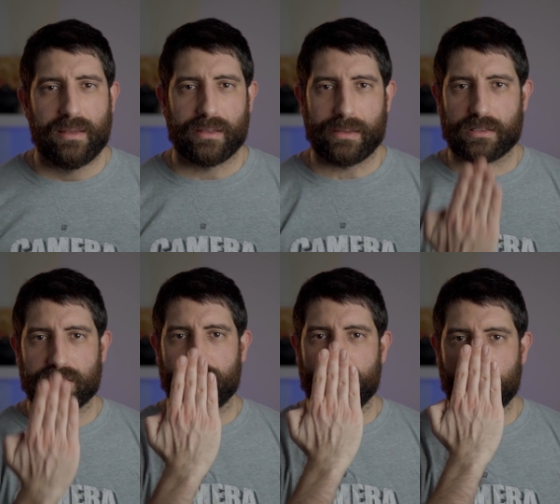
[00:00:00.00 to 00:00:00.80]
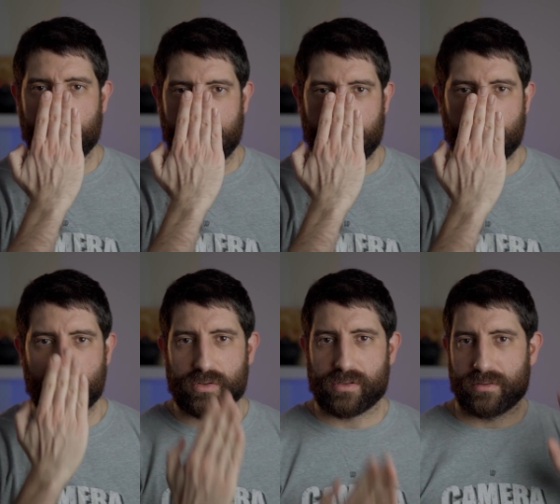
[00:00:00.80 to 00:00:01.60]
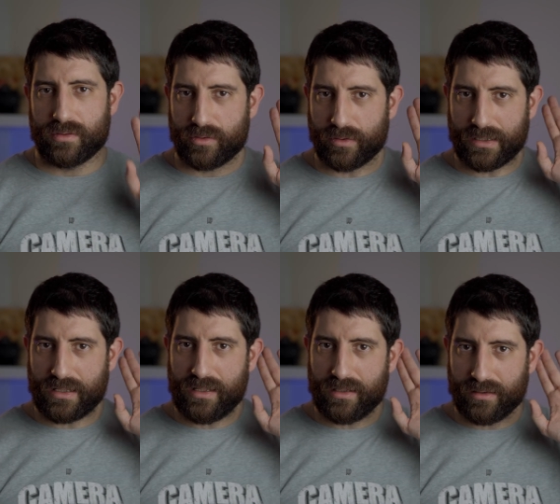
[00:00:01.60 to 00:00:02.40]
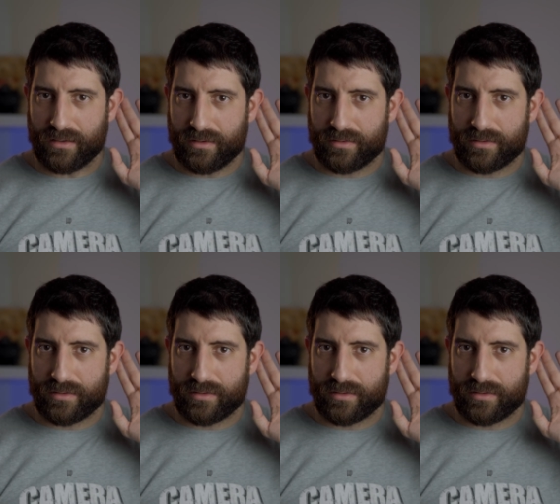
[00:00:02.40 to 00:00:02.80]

Because from my nose to the ear,